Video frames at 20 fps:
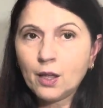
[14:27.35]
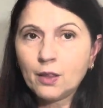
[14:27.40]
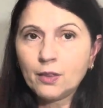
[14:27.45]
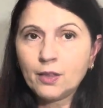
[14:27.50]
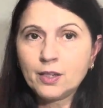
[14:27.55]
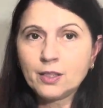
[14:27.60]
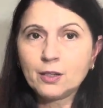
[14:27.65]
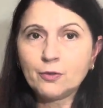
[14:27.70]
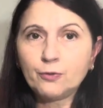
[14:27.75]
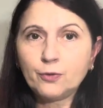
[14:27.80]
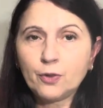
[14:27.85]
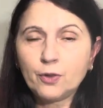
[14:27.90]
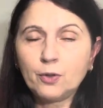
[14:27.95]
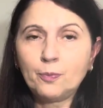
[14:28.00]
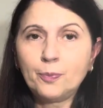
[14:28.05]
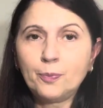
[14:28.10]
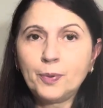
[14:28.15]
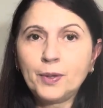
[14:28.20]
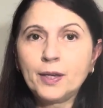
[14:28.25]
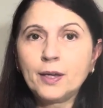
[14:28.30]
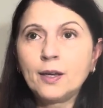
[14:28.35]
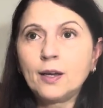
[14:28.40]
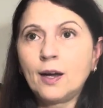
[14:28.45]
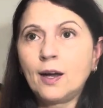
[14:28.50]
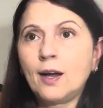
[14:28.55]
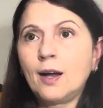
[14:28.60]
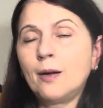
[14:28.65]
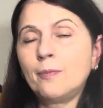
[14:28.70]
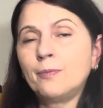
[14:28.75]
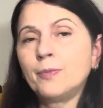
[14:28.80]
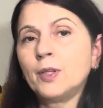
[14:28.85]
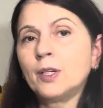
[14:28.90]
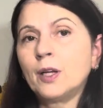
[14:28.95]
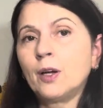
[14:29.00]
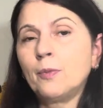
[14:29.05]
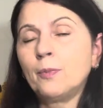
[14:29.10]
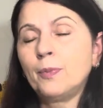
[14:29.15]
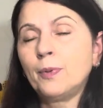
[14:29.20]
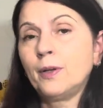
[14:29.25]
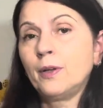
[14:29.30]
These are for the big, you
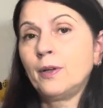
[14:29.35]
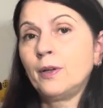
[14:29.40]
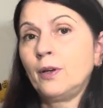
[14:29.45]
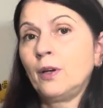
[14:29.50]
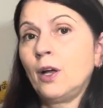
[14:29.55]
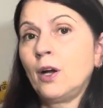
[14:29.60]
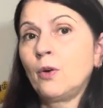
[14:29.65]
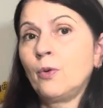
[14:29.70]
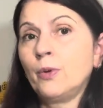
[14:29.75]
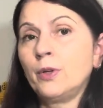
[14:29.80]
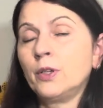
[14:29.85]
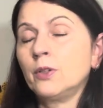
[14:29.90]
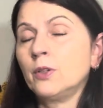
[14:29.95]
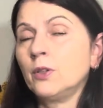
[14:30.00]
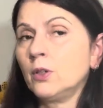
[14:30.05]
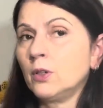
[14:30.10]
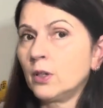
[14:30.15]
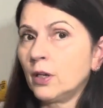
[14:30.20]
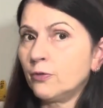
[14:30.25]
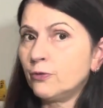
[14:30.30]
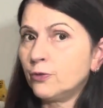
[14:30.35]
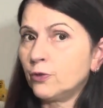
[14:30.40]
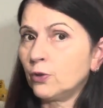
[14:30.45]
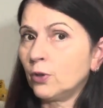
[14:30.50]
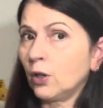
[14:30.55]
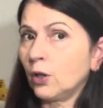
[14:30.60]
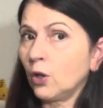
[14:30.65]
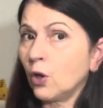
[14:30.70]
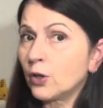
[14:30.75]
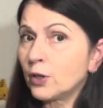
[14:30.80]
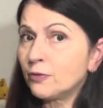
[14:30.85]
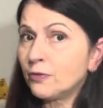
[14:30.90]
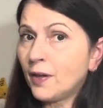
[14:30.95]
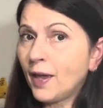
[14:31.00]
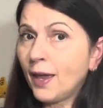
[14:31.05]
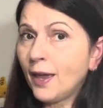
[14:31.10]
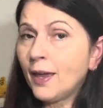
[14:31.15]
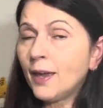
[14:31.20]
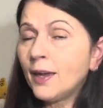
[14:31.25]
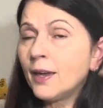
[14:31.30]
know, like when, you know, for a lot of
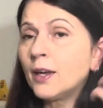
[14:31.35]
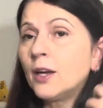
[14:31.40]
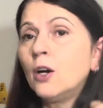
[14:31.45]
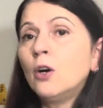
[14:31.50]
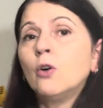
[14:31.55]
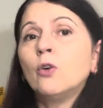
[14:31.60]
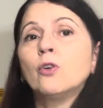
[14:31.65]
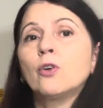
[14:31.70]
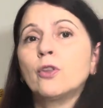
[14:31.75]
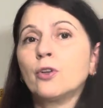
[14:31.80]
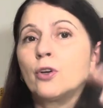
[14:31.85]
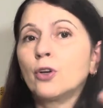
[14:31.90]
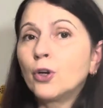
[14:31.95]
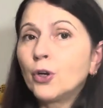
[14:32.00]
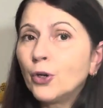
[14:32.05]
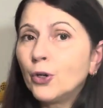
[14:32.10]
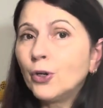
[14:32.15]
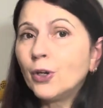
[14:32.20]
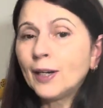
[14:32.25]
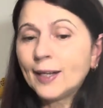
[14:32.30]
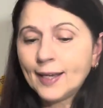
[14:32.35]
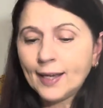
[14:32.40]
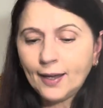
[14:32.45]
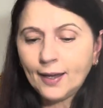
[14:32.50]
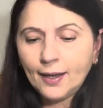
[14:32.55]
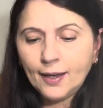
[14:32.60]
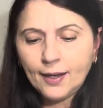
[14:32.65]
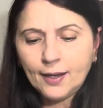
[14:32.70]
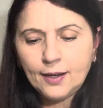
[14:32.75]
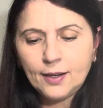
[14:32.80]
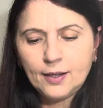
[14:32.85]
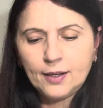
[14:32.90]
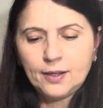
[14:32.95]
hair or the curly hair.